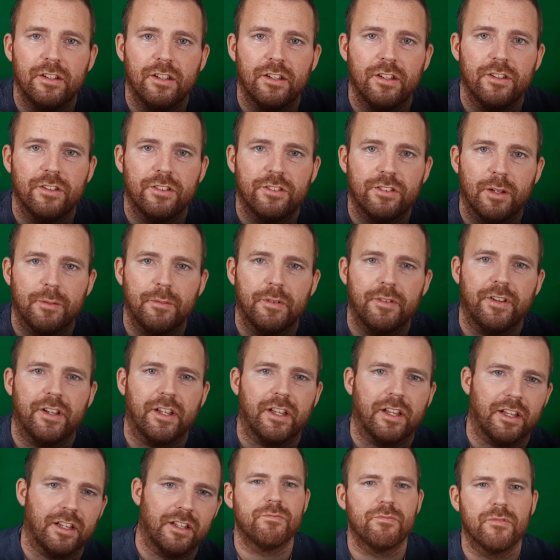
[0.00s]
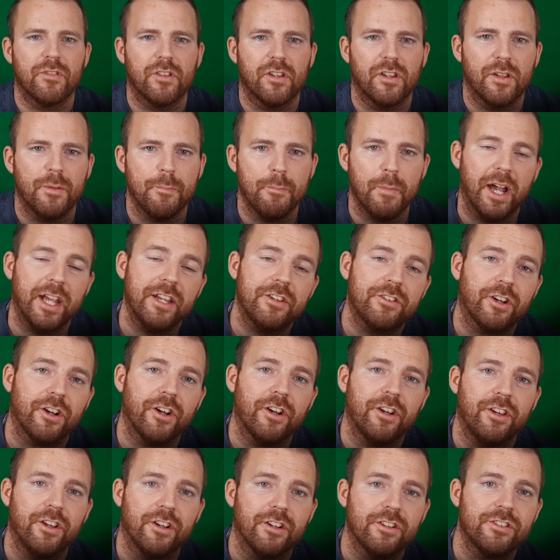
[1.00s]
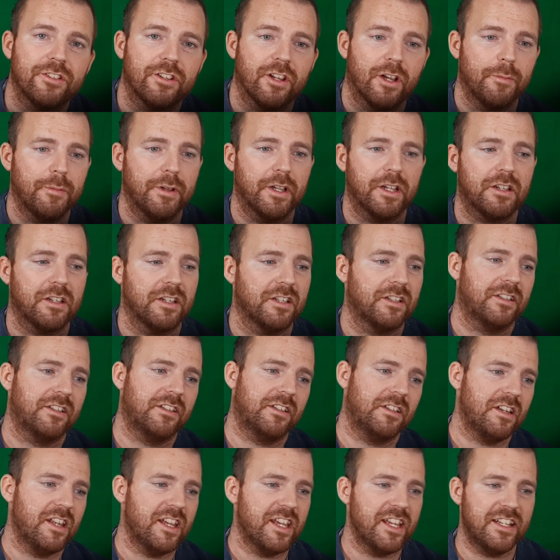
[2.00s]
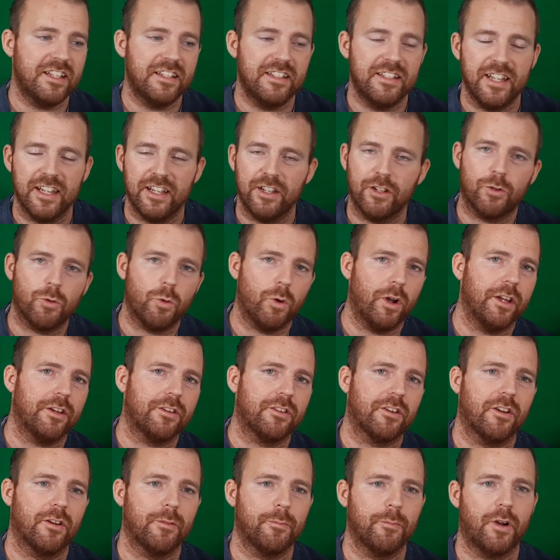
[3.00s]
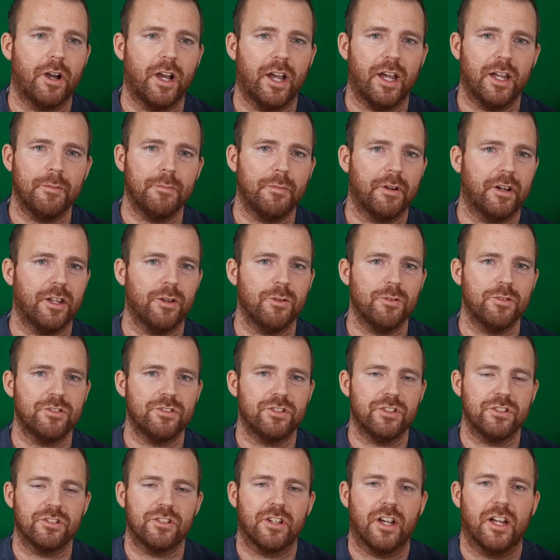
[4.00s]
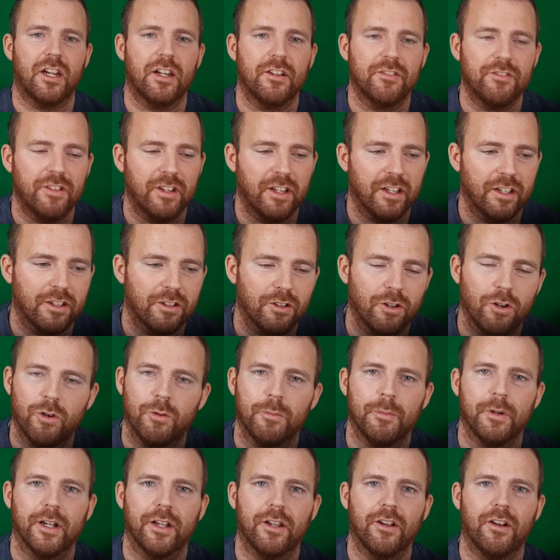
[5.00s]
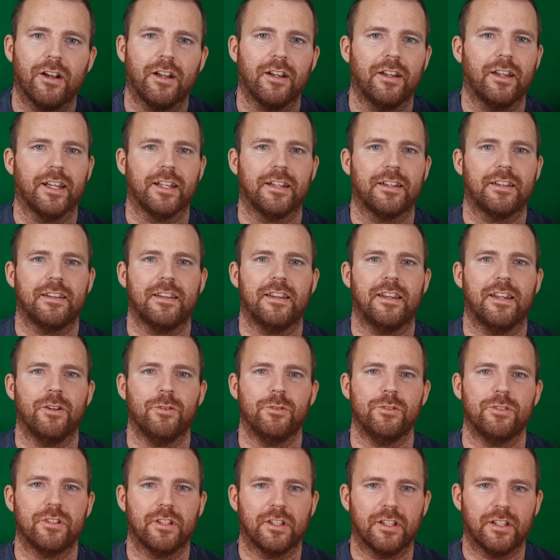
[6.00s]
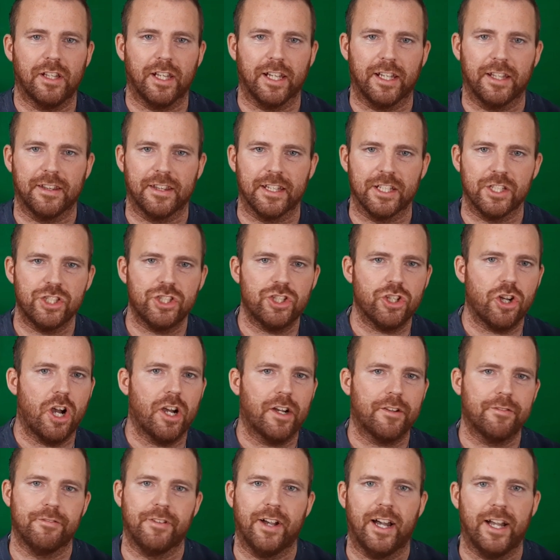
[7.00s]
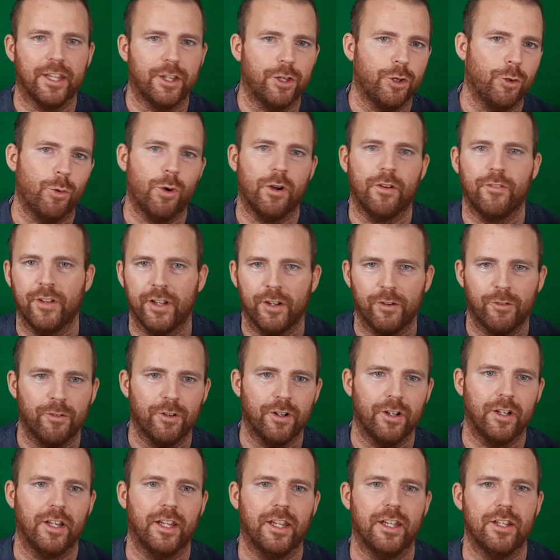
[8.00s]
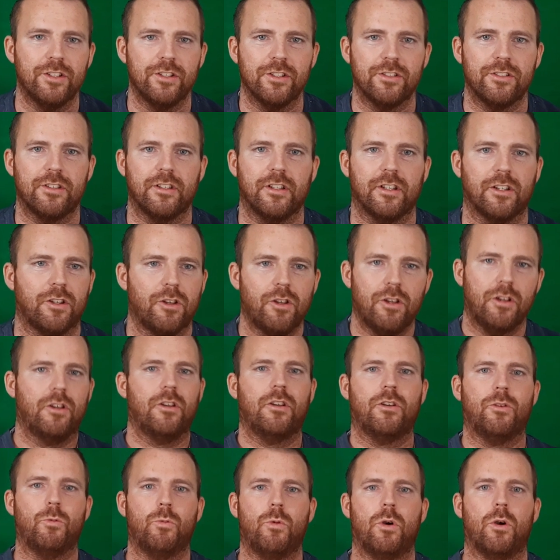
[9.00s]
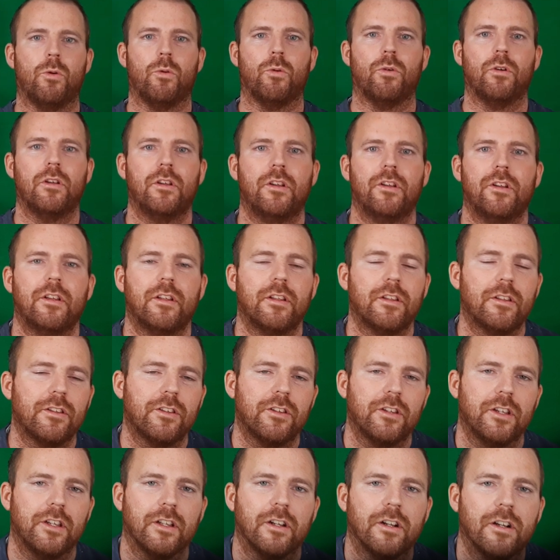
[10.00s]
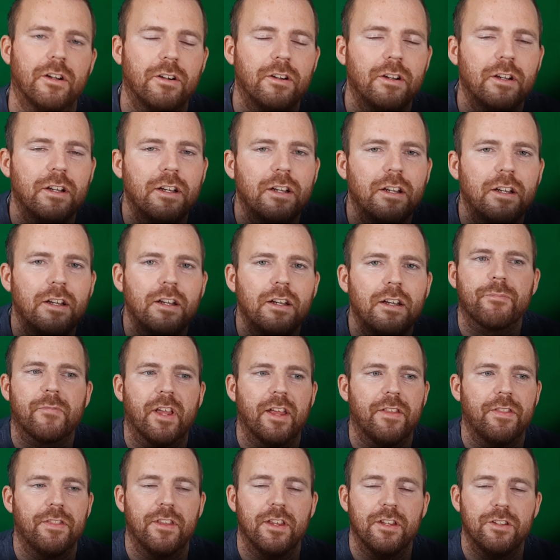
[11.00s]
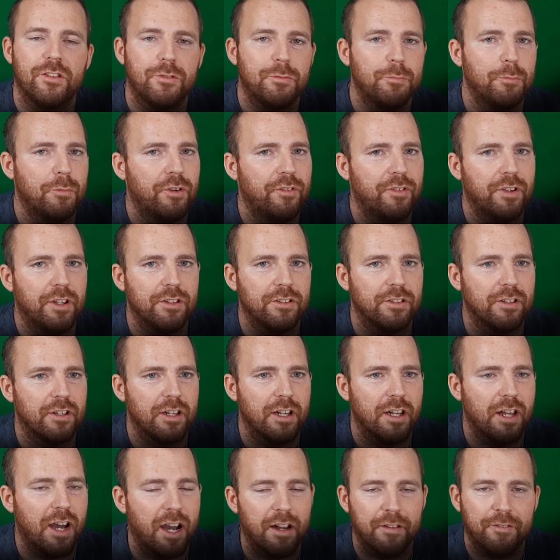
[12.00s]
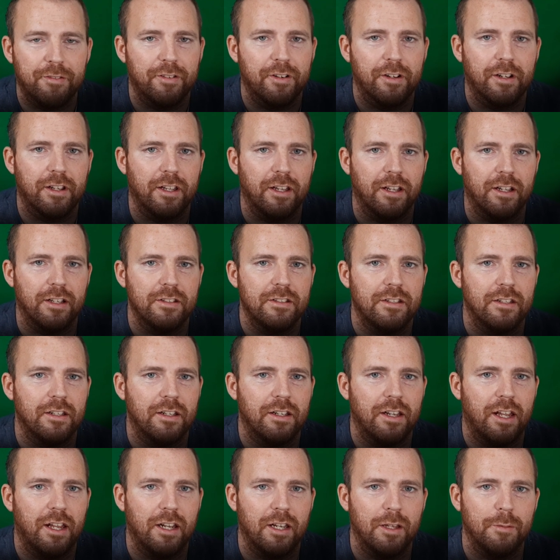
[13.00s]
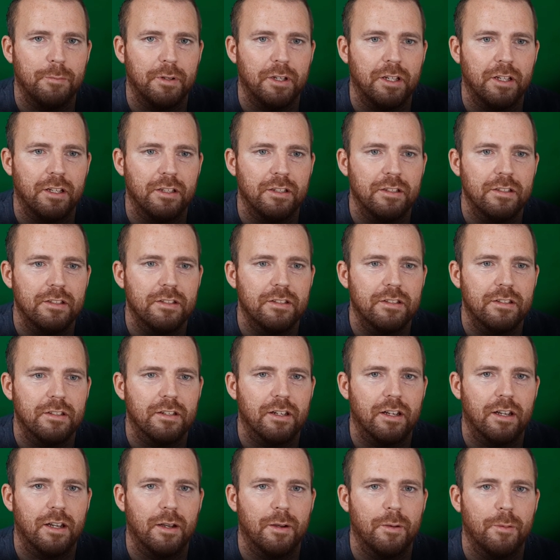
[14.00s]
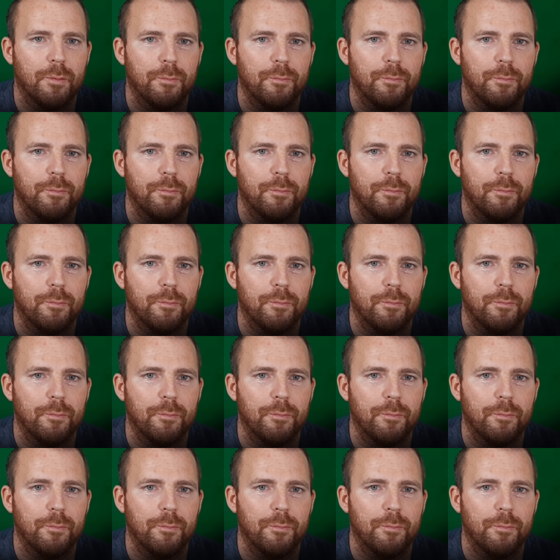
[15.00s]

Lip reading: Some of it might turn your stomach. It didn't quite turn mine, but it was just kind of like, oh my God. Like, it was like the shock value of it, really, just like, whoa, you know. This movie is not for kids in any means. I